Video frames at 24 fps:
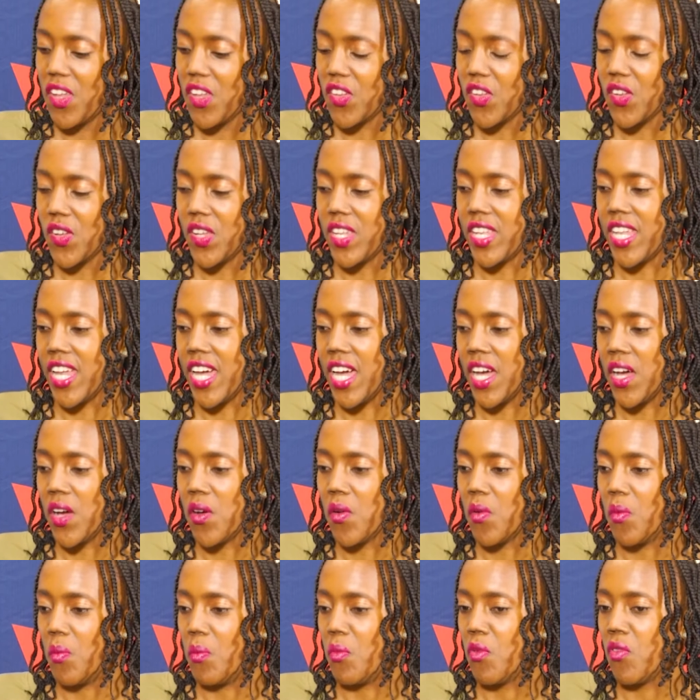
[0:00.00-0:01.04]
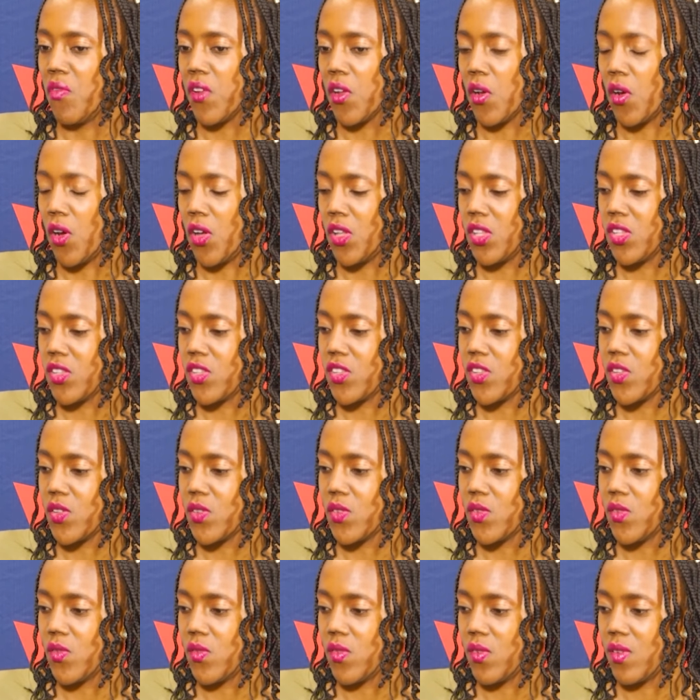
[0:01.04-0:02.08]
So now moving on to
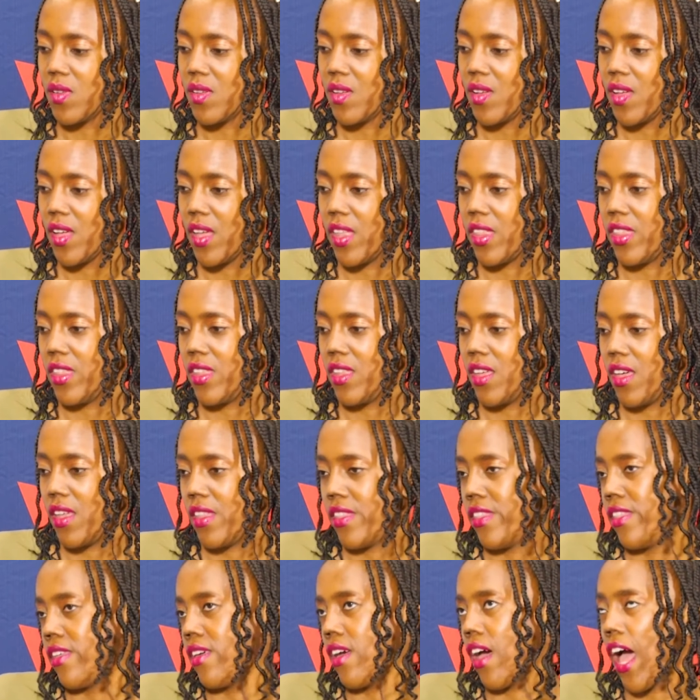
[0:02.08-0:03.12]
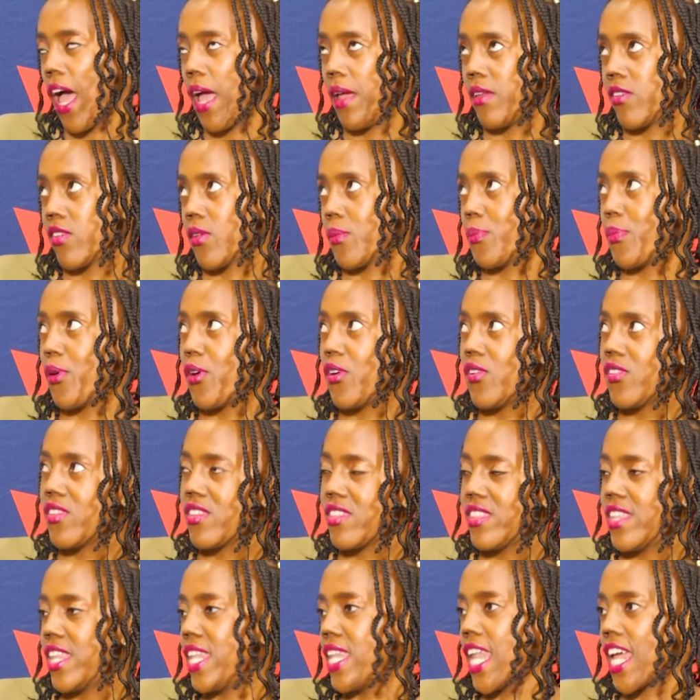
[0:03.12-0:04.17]
I suppose
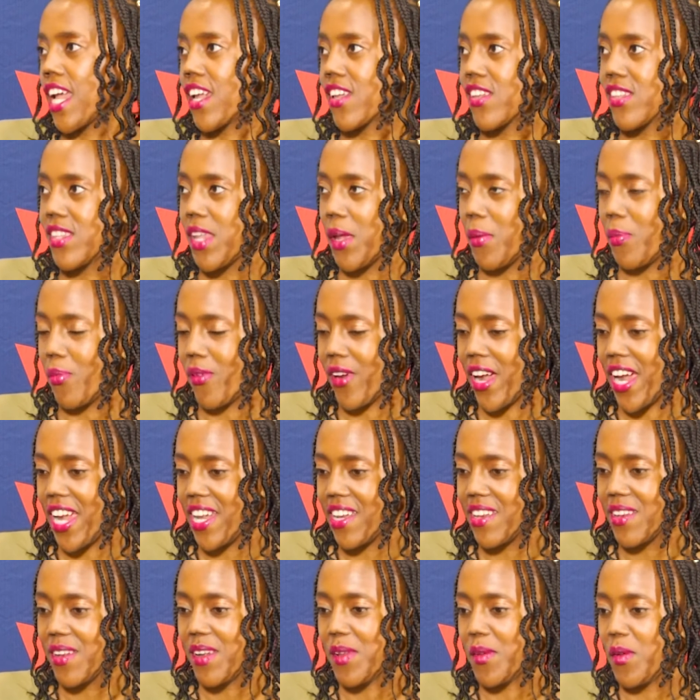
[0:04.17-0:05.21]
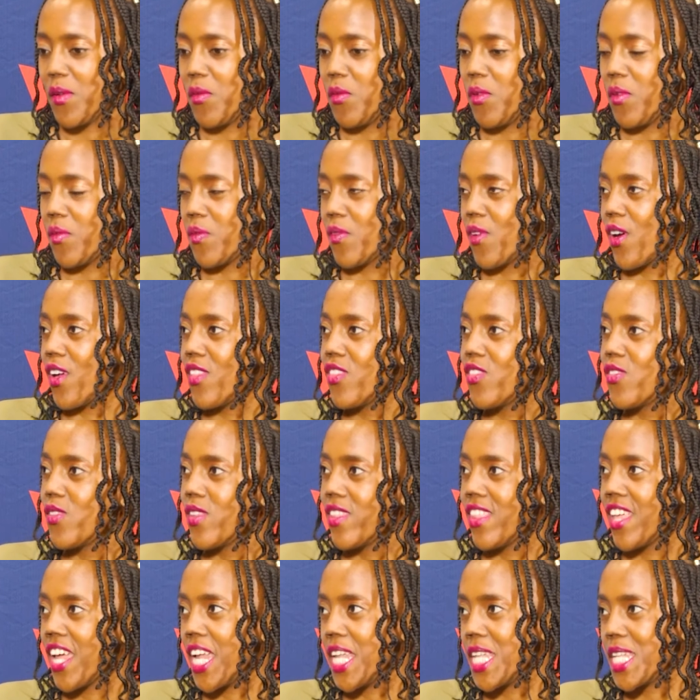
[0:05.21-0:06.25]
the next step, right? We've gone through
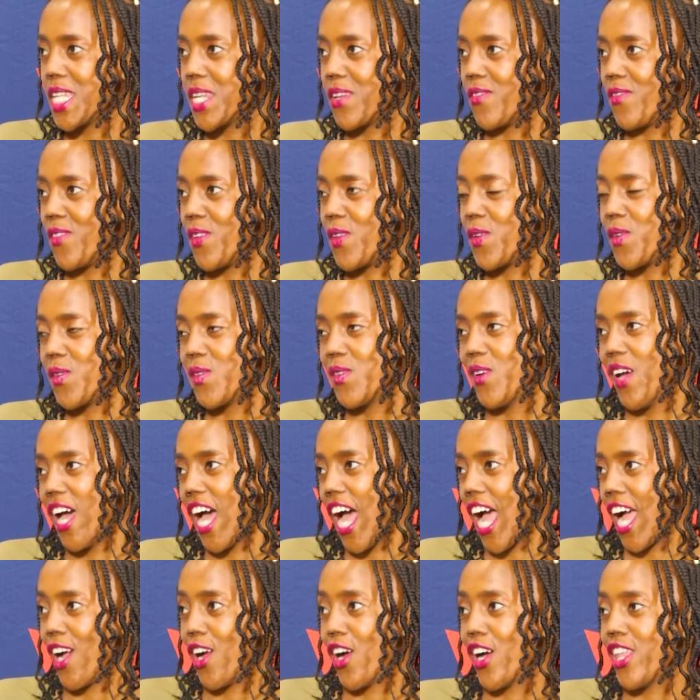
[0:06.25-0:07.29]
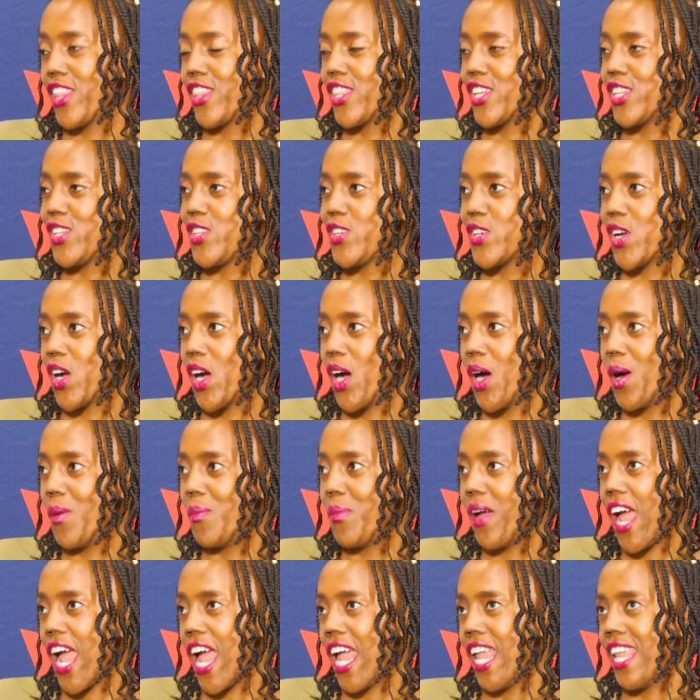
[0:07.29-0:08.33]
the interview, I got the job,
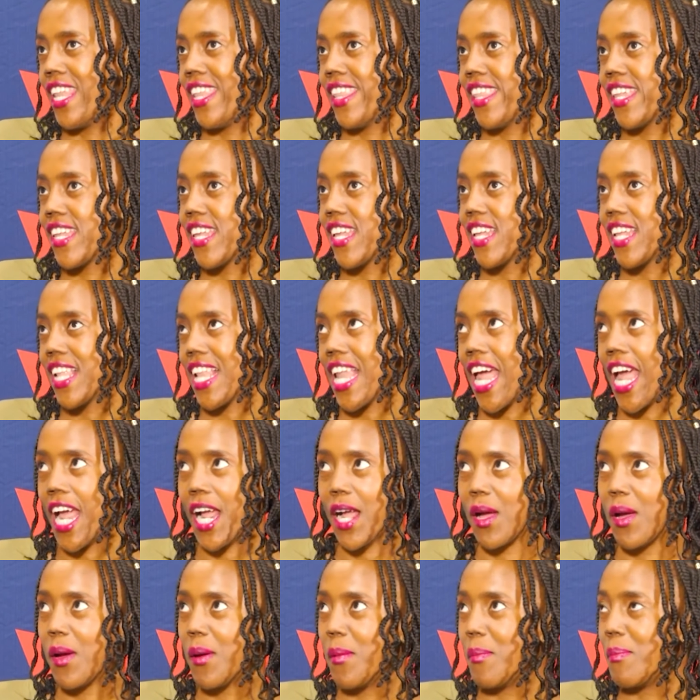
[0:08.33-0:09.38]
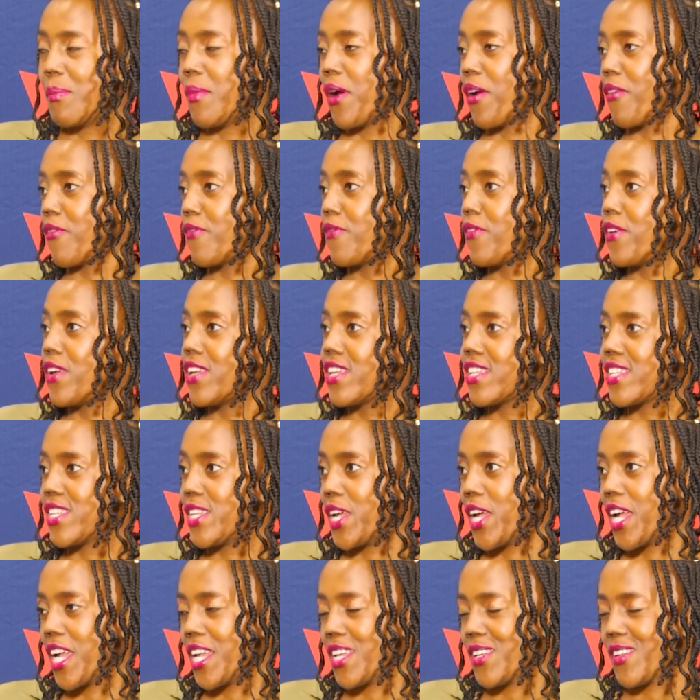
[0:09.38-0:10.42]
and this is like my first
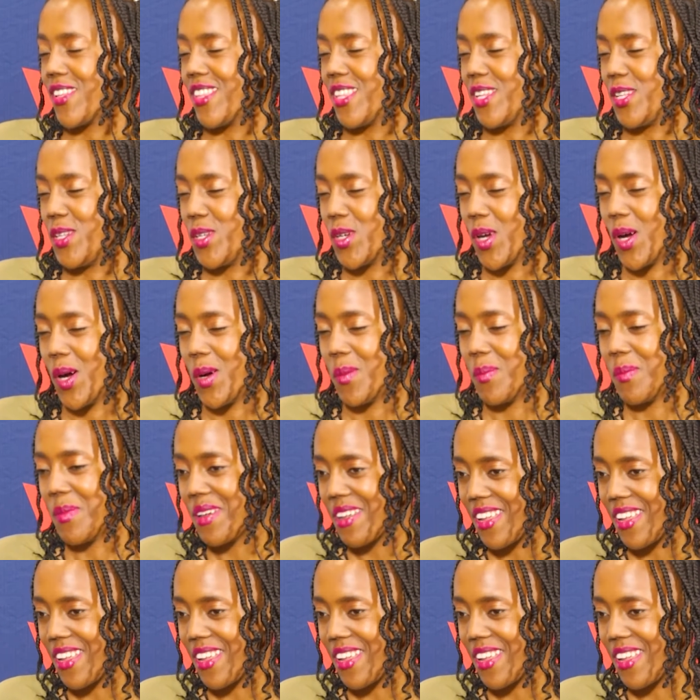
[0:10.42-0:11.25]
year into the job,